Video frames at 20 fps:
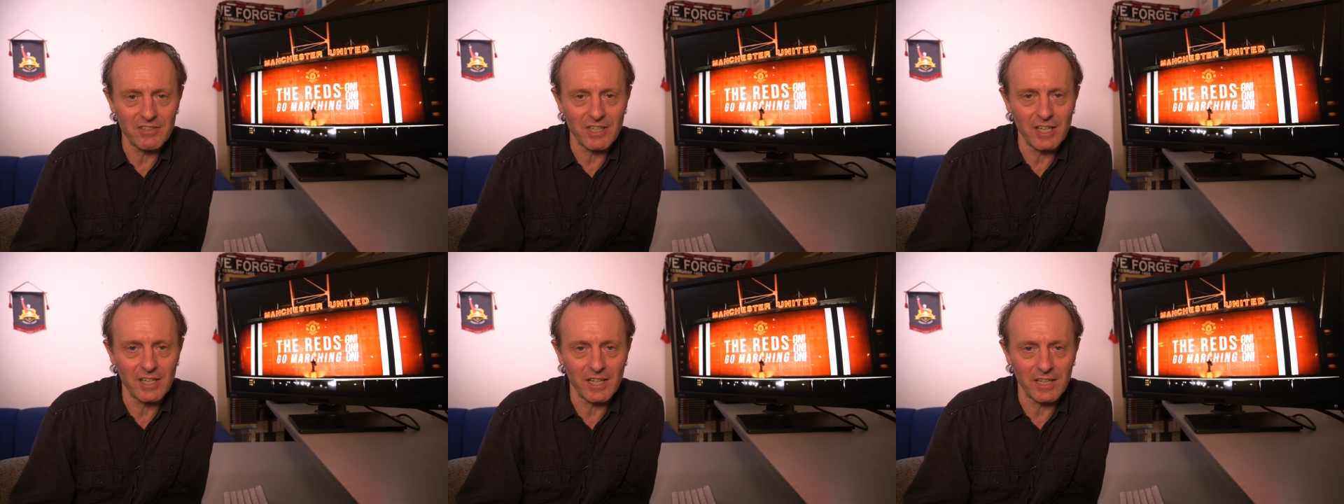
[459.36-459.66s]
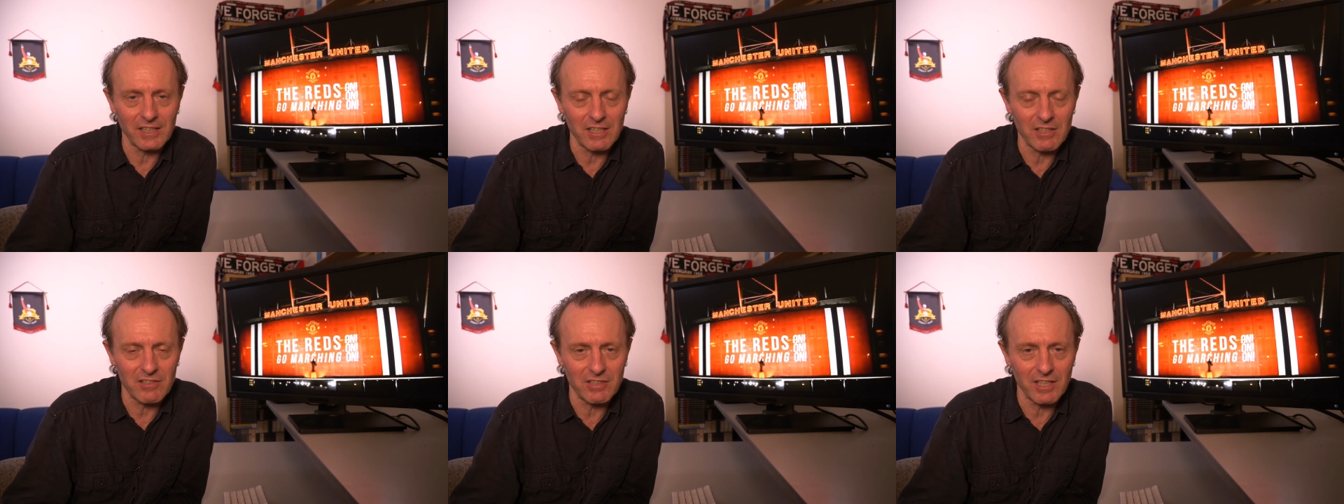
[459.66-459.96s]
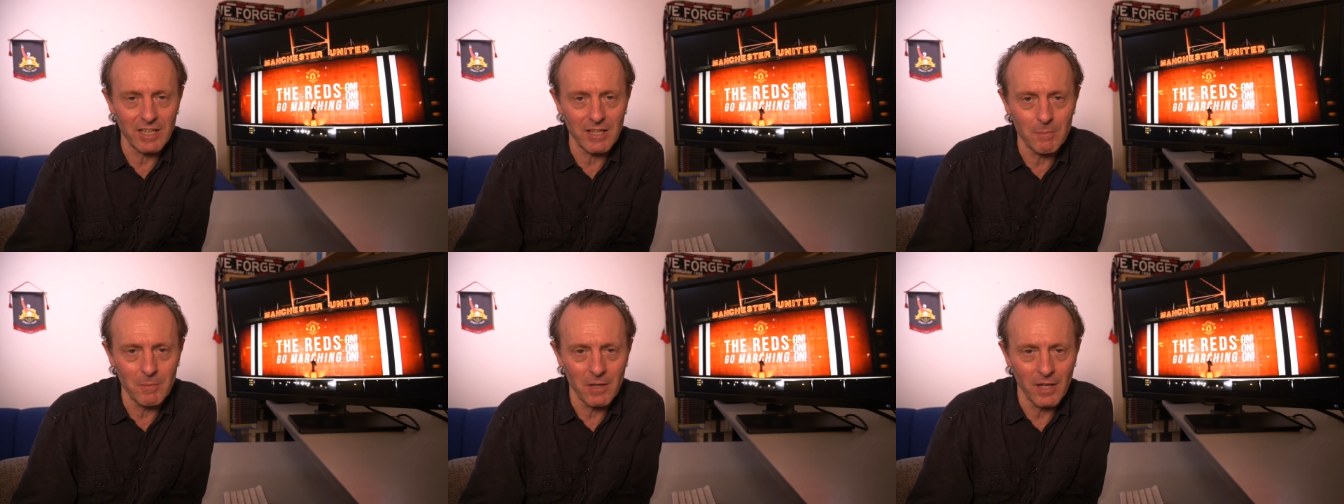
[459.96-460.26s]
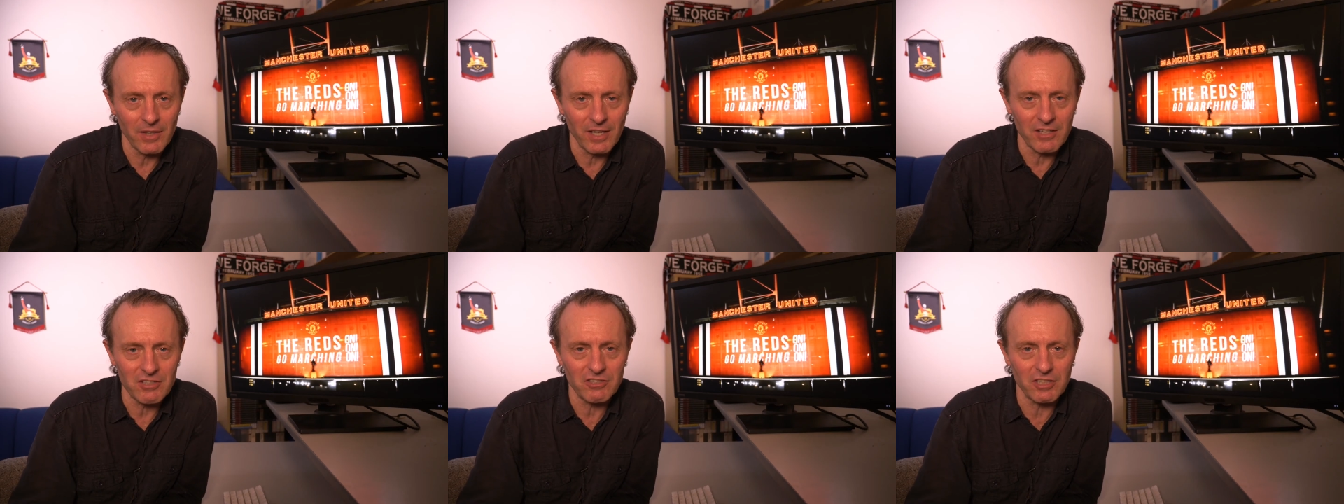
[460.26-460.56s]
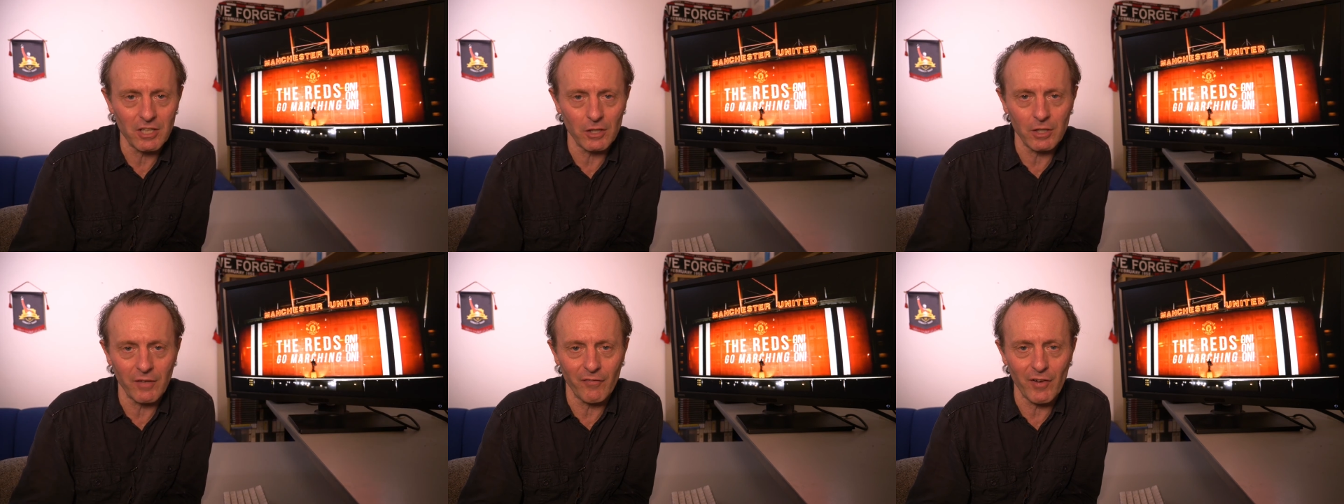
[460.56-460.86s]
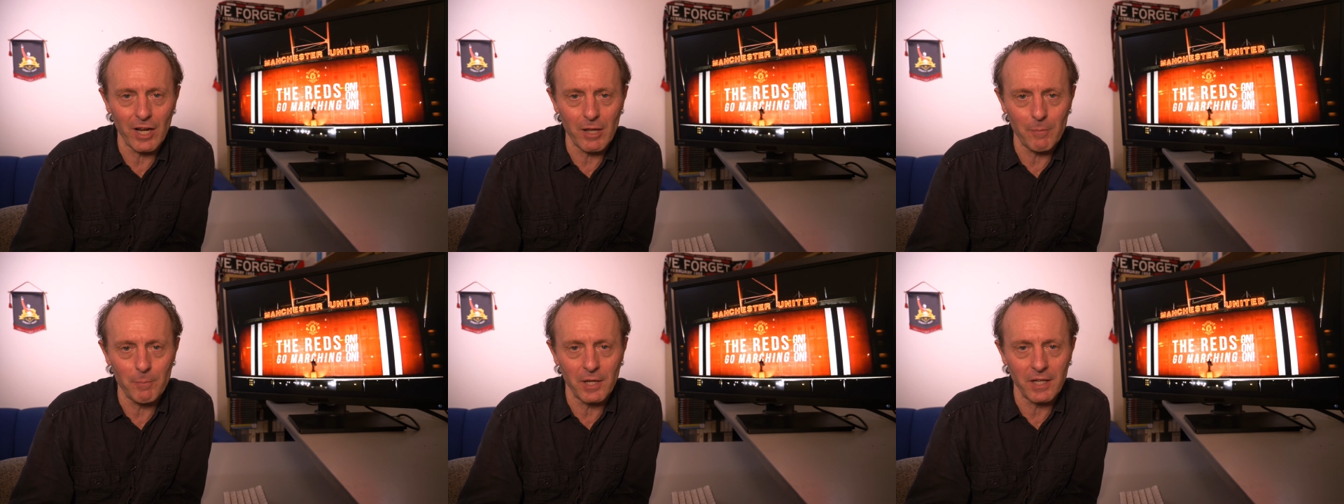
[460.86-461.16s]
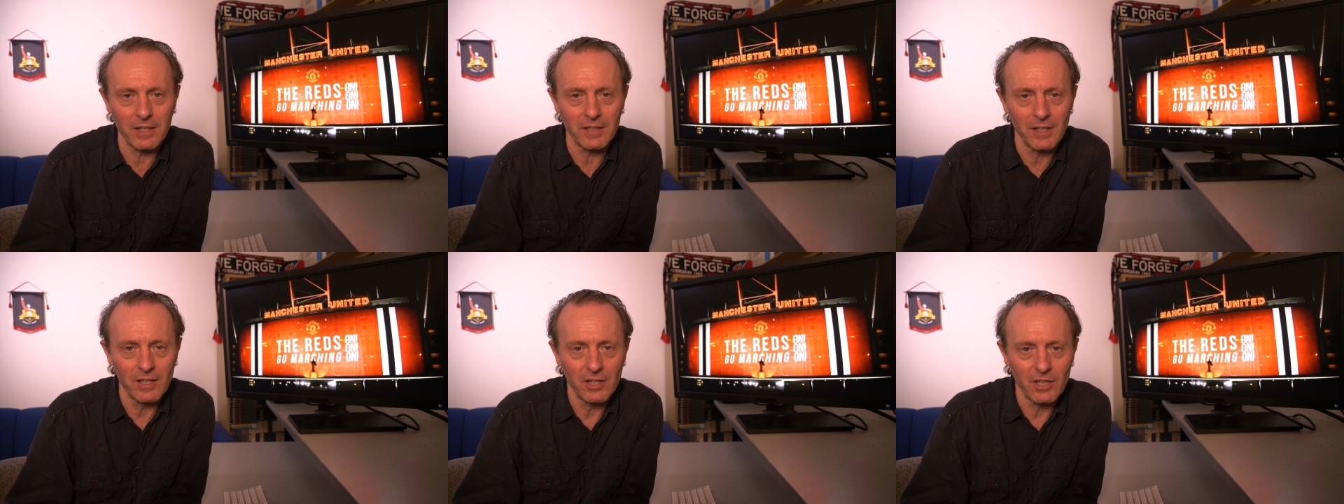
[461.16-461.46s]
United team that's still
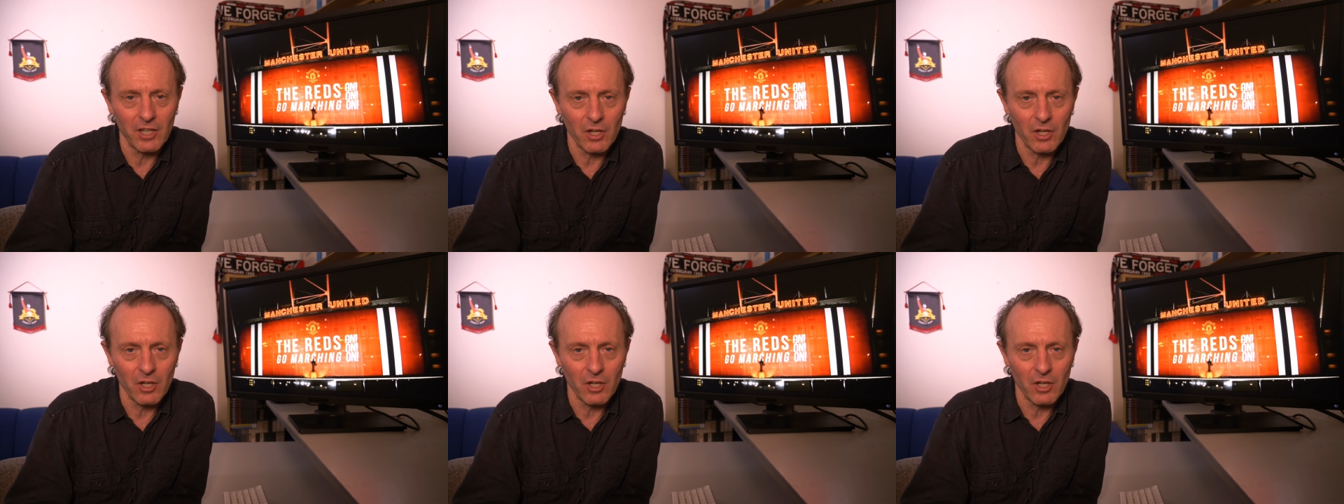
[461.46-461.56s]
developing.